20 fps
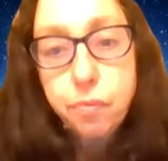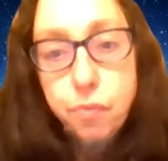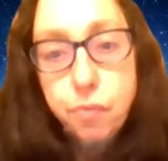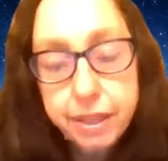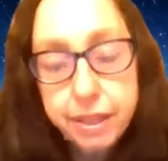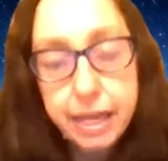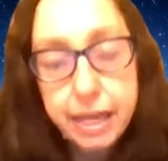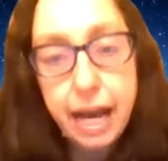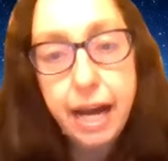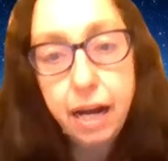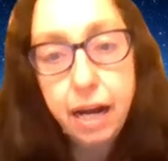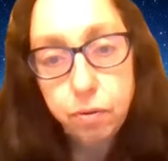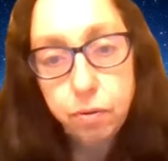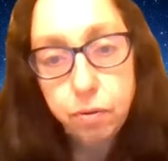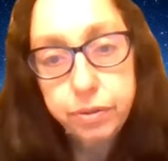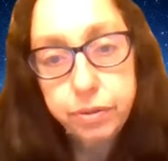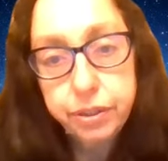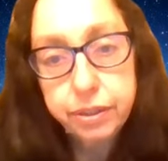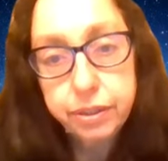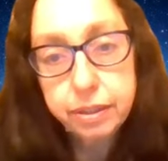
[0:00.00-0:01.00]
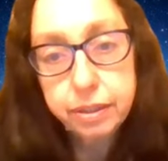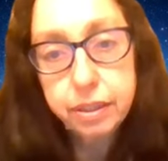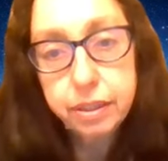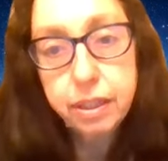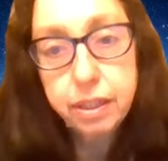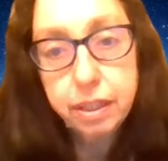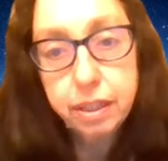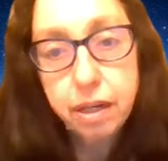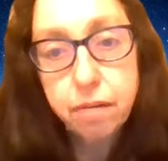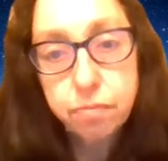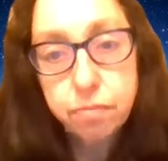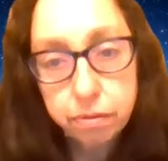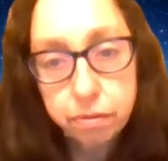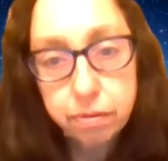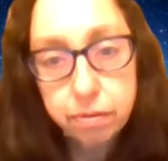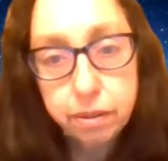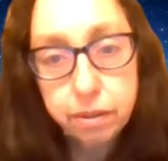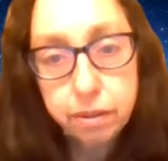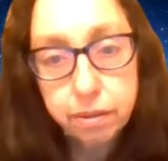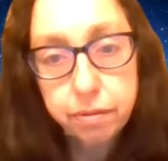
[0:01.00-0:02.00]
without a
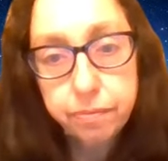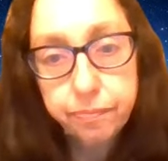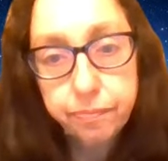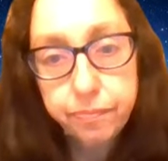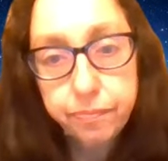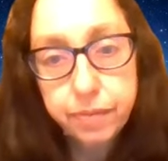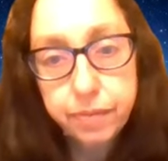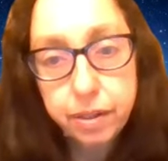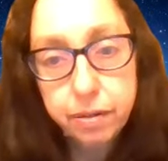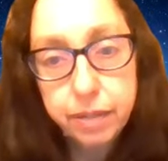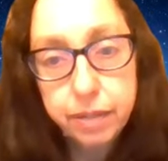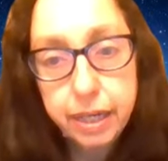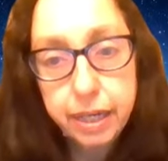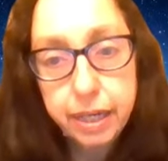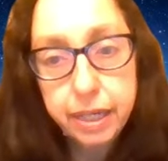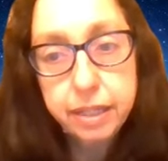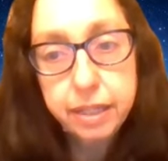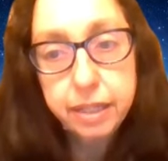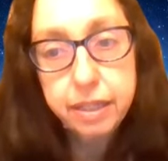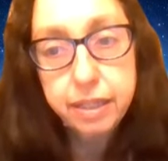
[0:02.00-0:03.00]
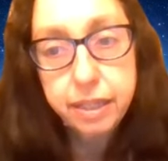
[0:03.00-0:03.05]
ruler, okay?